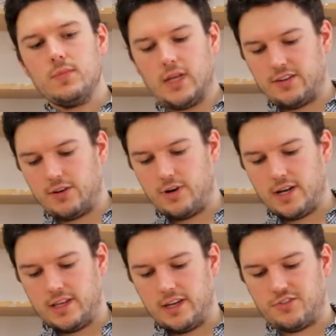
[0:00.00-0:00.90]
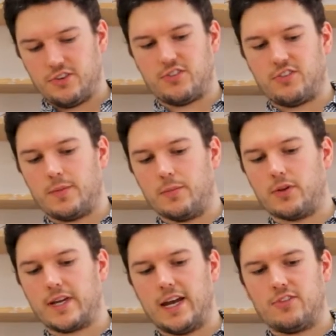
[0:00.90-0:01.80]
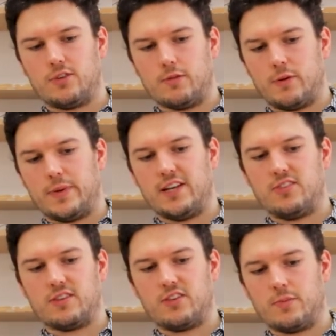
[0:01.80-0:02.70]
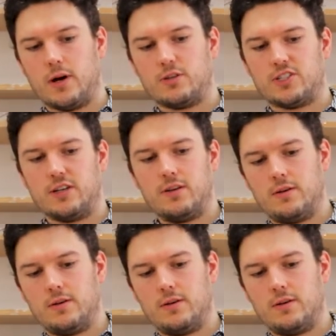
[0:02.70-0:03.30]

And it really is just a simple case of repeating this motion.